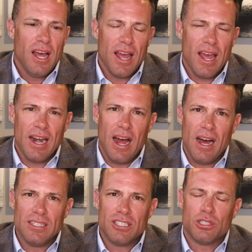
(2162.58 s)
and
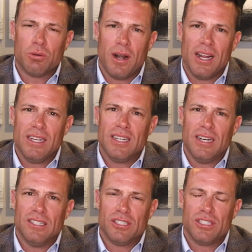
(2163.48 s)
us trying to
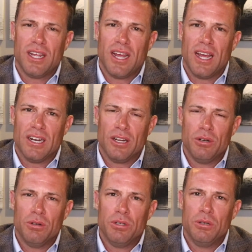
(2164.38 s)
understand
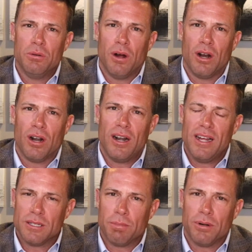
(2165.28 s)
who you are
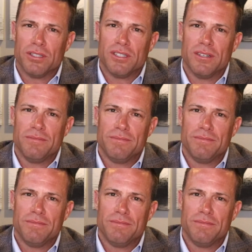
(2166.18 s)
as a person.